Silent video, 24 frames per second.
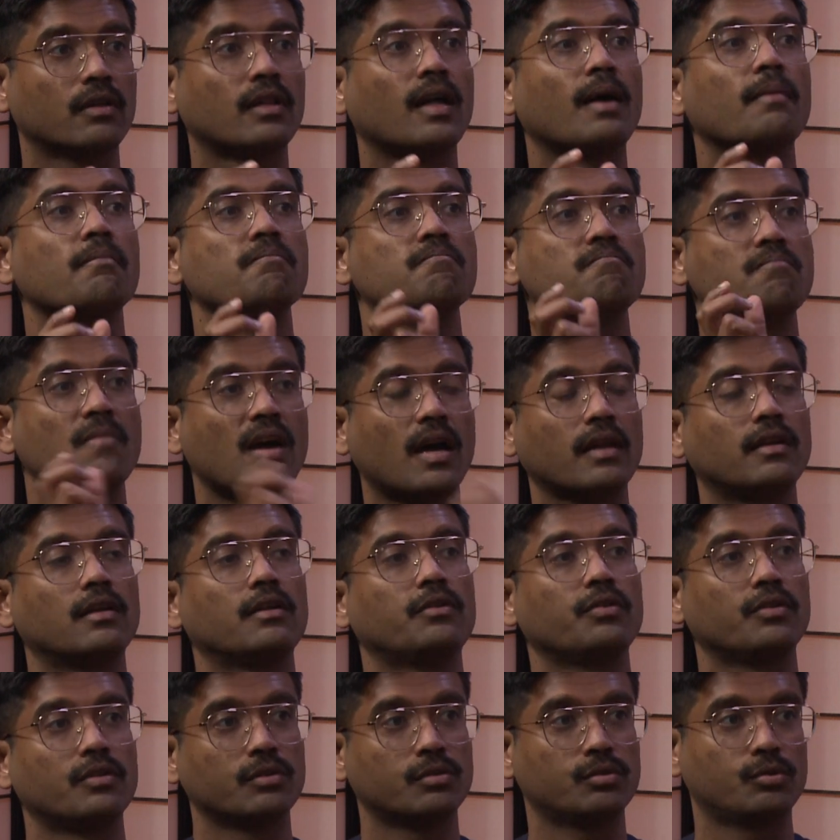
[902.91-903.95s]
that matter
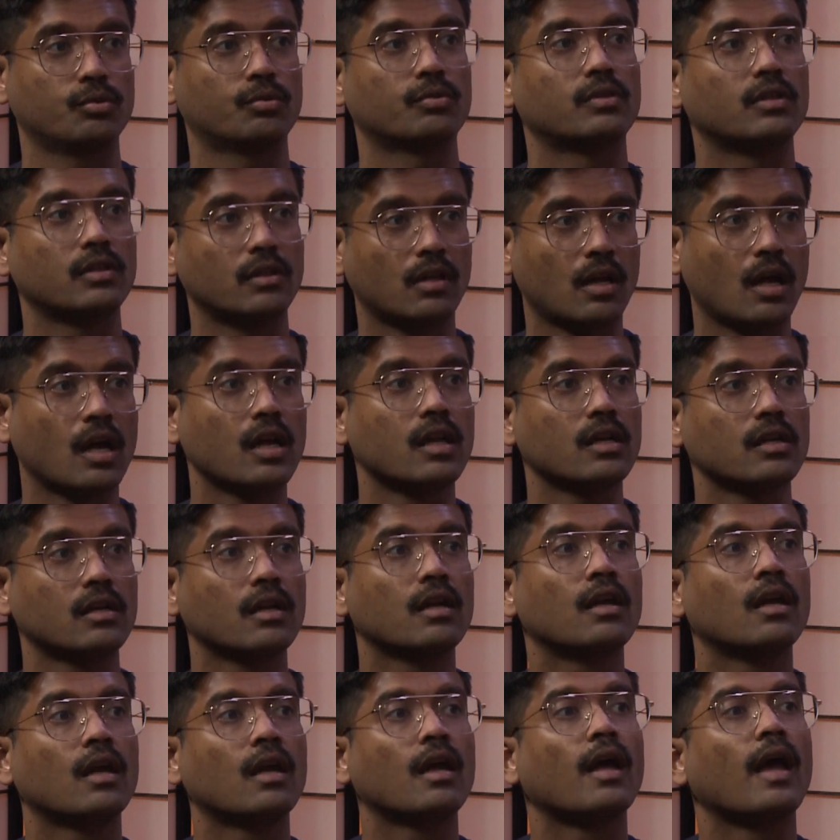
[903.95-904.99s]
to the storyline
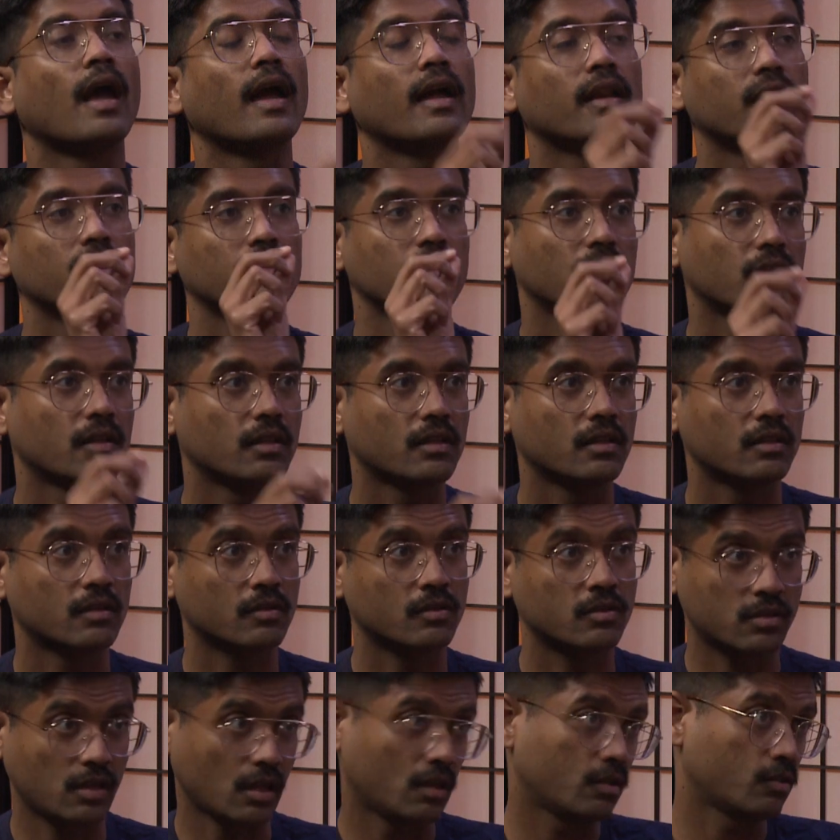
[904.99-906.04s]
and
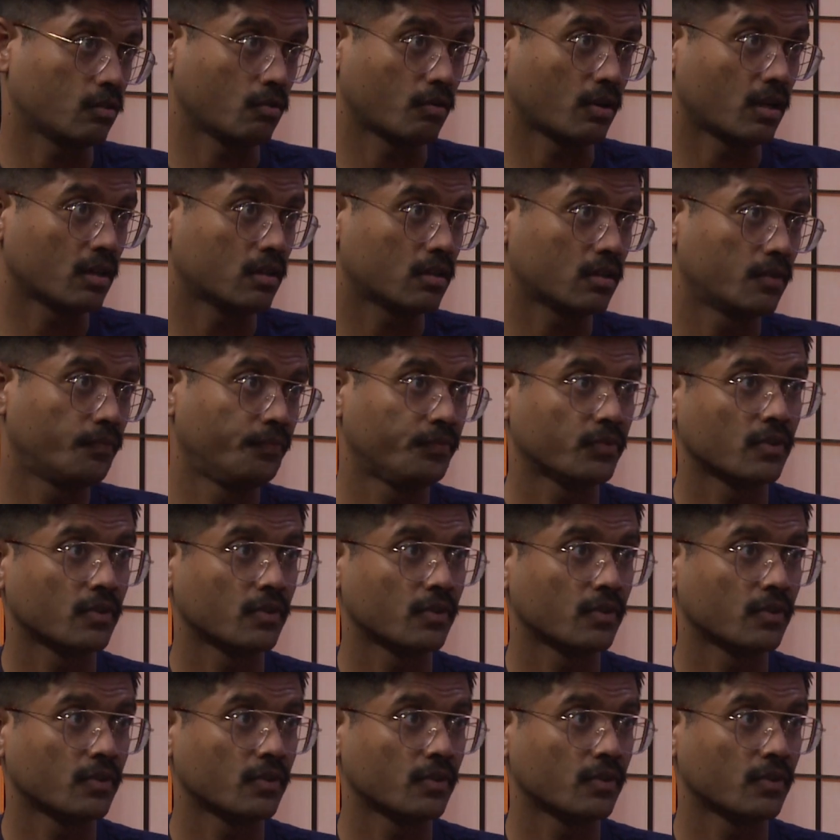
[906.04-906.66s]
stick to it.